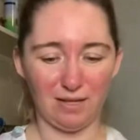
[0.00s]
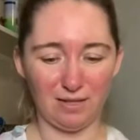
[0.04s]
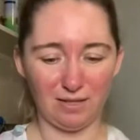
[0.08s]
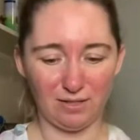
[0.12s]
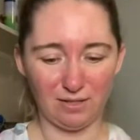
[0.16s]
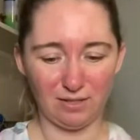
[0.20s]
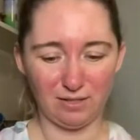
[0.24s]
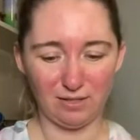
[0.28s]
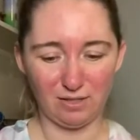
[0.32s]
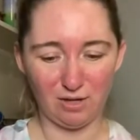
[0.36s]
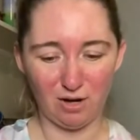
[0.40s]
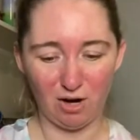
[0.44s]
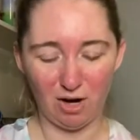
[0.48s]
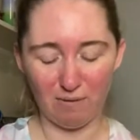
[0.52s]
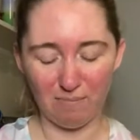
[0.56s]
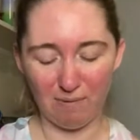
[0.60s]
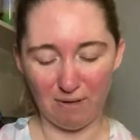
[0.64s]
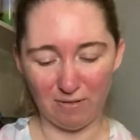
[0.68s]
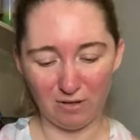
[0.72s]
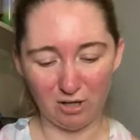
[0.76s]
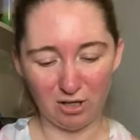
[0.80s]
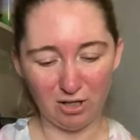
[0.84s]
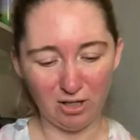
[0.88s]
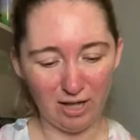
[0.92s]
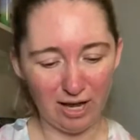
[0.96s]
Sorry about
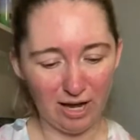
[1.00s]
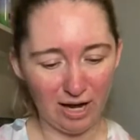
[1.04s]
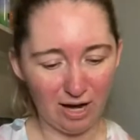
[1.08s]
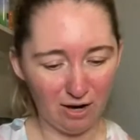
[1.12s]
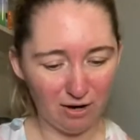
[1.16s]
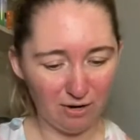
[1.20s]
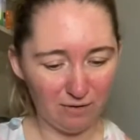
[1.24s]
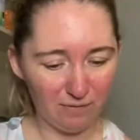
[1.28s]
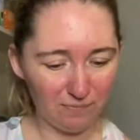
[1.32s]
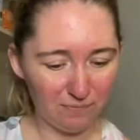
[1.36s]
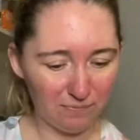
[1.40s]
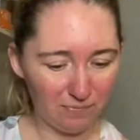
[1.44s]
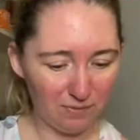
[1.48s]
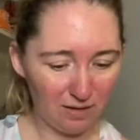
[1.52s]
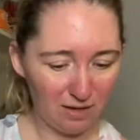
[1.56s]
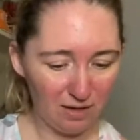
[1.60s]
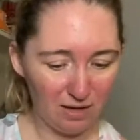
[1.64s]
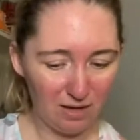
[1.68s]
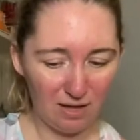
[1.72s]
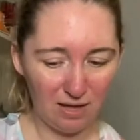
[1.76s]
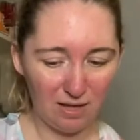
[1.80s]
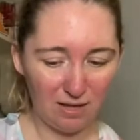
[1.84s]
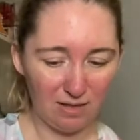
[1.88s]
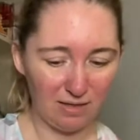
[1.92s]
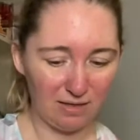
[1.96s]
the glare.
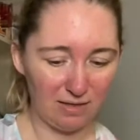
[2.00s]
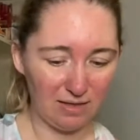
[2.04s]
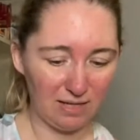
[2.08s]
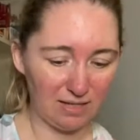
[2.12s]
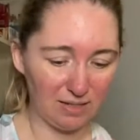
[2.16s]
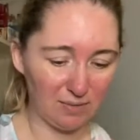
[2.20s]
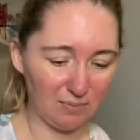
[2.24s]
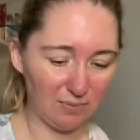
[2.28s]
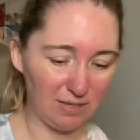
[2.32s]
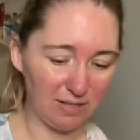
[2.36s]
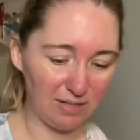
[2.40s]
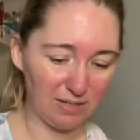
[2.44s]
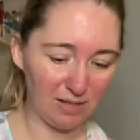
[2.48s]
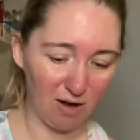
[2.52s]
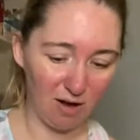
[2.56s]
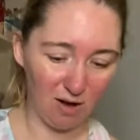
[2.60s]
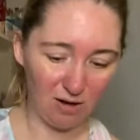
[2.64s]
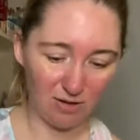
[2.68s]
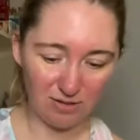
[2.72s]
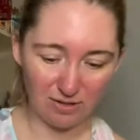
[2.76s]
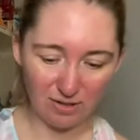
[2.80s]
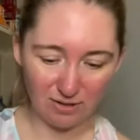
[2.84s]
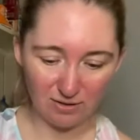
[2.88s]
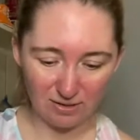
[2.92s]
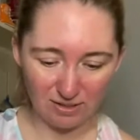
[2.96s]
This one is
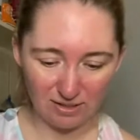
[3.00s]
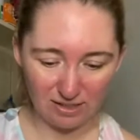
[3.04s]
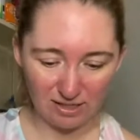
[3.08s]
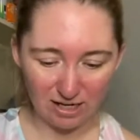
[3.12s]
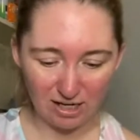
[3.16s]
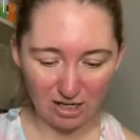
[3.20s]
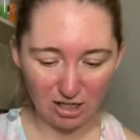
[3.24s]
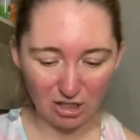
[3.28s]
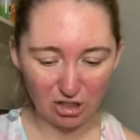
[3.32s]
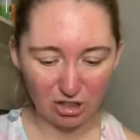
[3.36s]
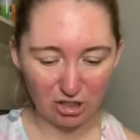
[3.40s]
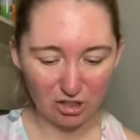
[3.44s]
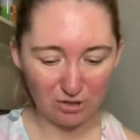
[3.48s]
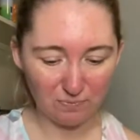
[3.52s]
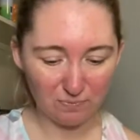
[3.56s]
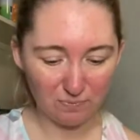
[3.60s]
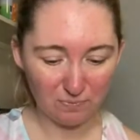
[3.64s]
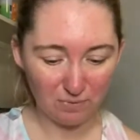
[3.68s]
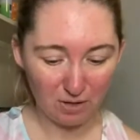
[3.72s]
also stitched,